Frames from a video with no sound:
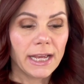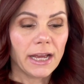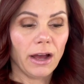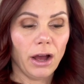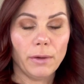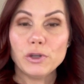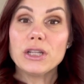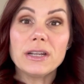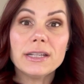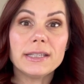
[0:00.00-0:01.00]
Um, just
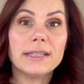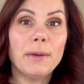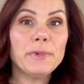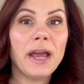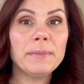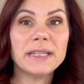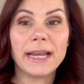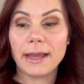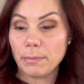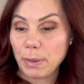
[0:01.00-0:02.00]
because sometimes I
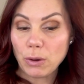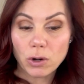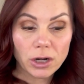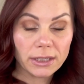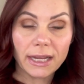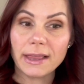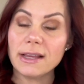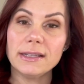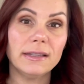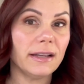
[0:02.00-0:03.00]
get big orders like
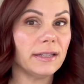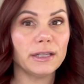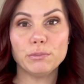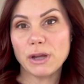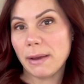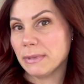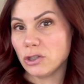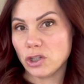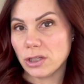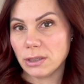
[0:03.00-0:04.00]
this and then sometimes
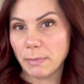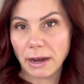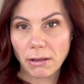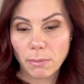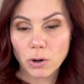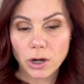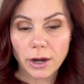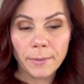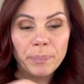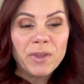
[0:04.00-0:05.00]
it's just my club
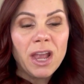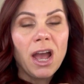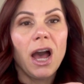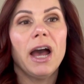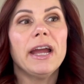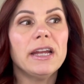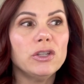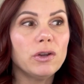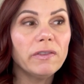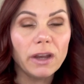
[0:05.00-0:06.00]
order. I
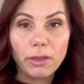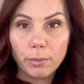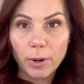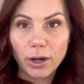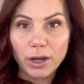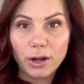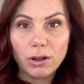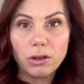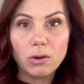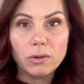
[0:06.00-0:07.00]
do have another party to
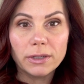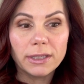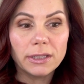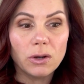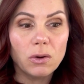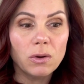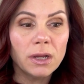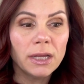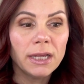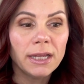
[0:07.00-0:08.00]
close, so I'm
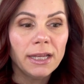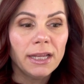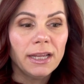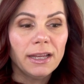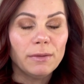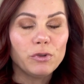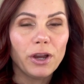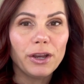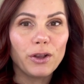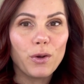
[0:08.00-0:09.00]

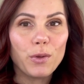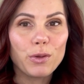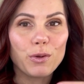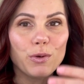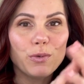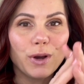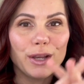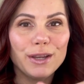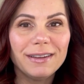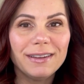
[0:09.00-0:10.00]
trying to go through
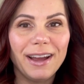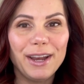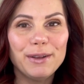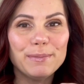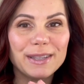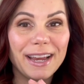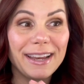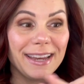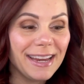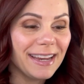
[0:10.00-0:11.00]
what items I
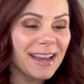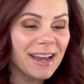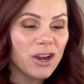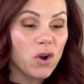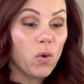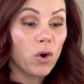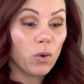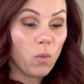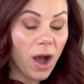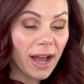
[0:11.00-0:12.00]
need or
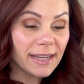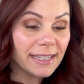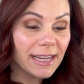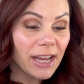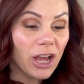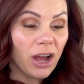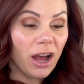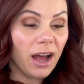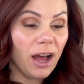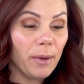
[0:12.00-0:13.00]
want.
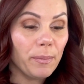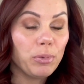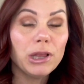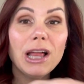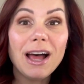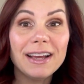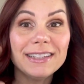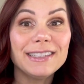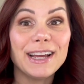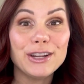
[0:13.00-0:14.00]
Um,
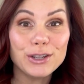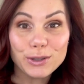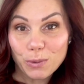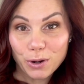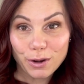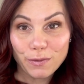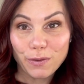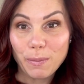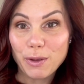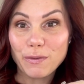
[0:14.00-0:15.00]
plus, I just ordered
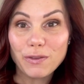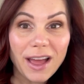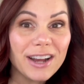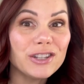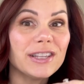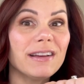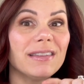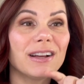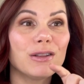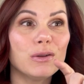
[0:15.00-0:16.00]
from their flash sale
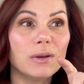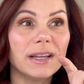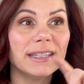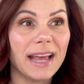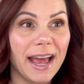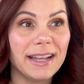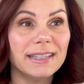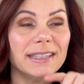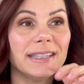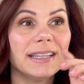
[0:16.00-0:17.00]
that is,
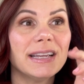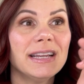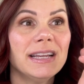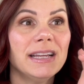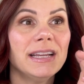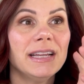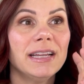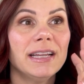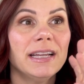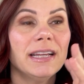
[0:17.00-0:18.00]
ends
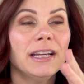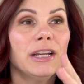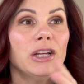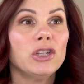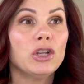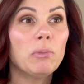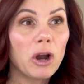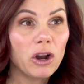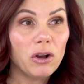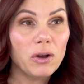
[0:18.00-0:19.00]

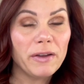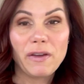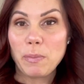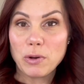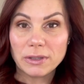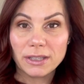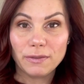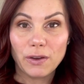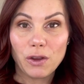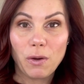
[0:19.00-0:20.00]
tomorrow if I post this
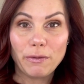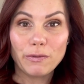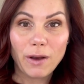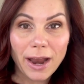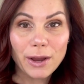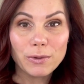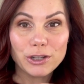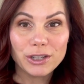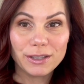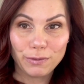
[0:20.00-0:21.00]
video on Friday, which
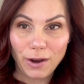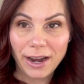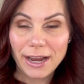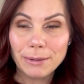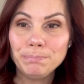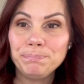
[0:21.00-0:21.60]
is Friday.